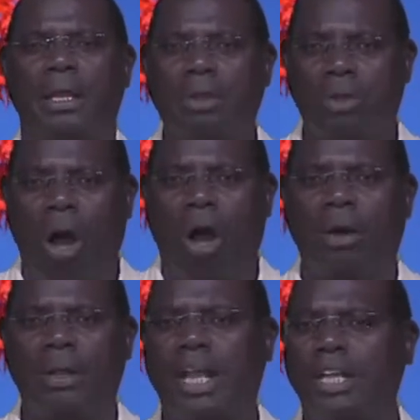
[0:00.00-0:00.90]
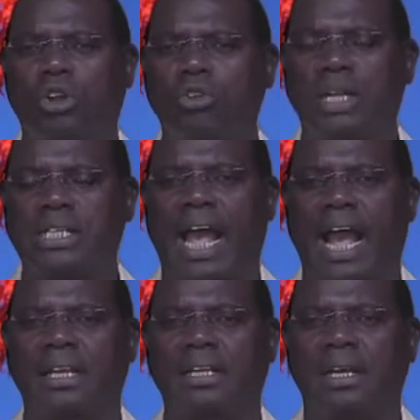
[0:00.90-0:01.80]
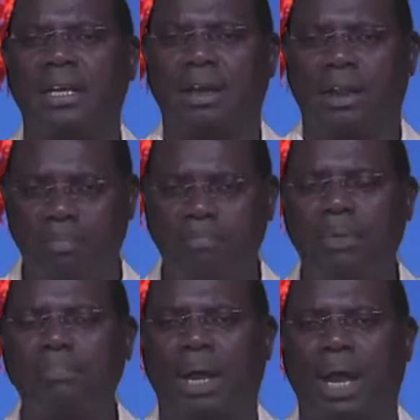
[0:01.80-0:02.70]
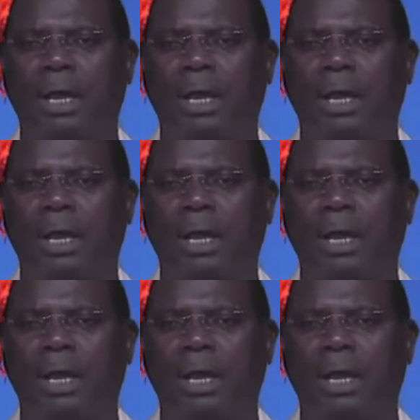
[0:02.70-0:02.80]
God is on your side. Remember,